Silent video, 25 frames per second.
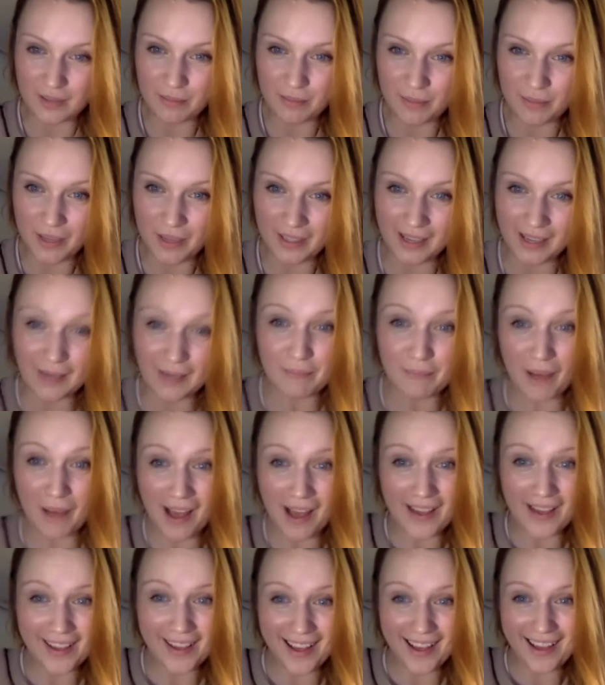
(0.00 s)
being like, bye
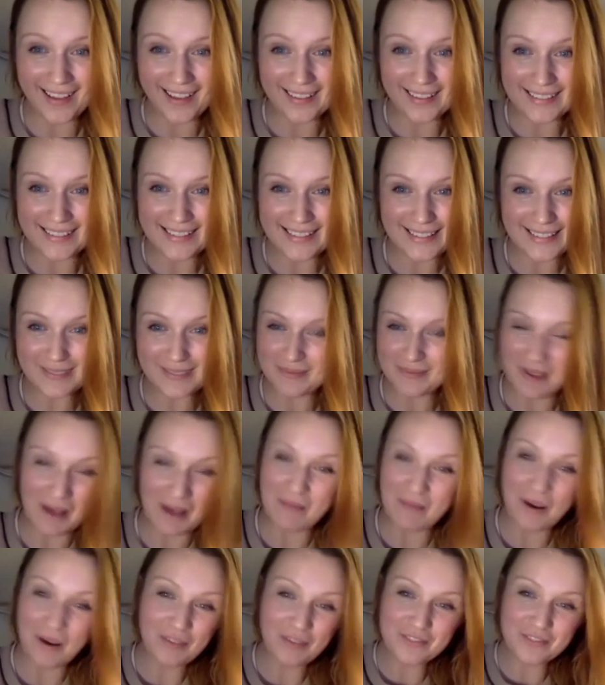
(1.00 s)
guys, I'm
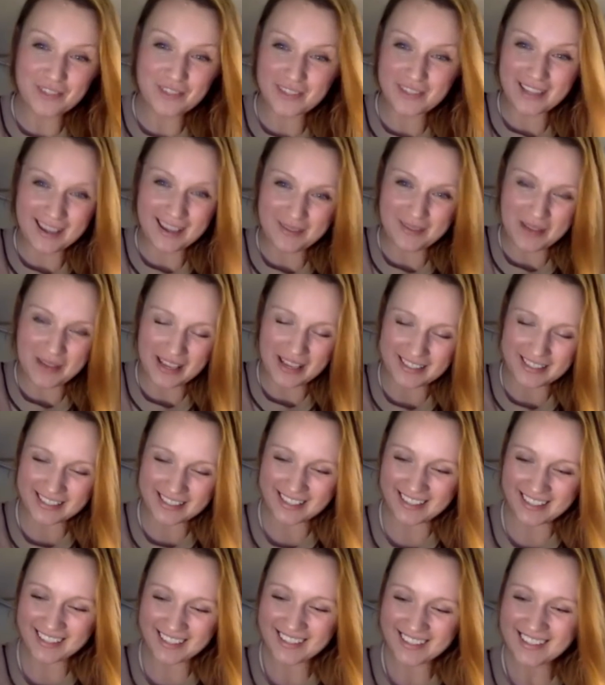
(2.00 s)
off to the Almeida.